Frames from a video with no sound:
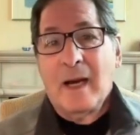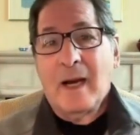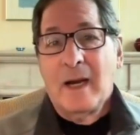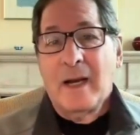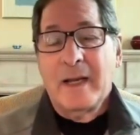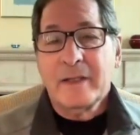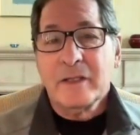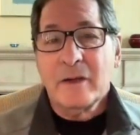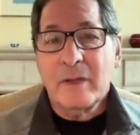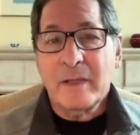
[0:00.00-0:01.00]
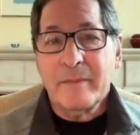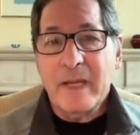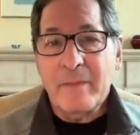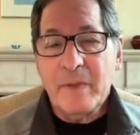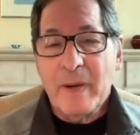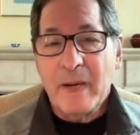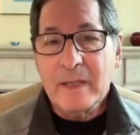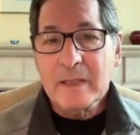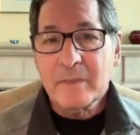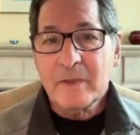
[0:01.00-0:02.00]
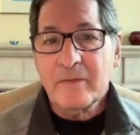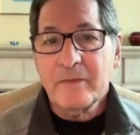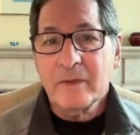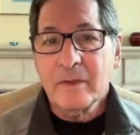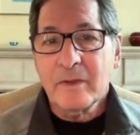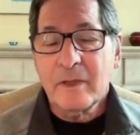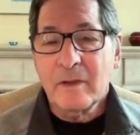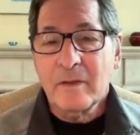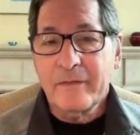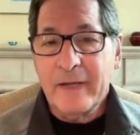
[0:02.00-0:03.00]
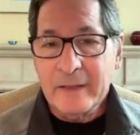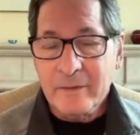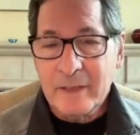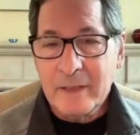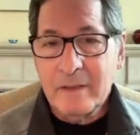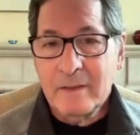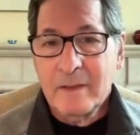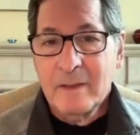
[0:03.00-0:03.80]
And so it may be possible for the olfactory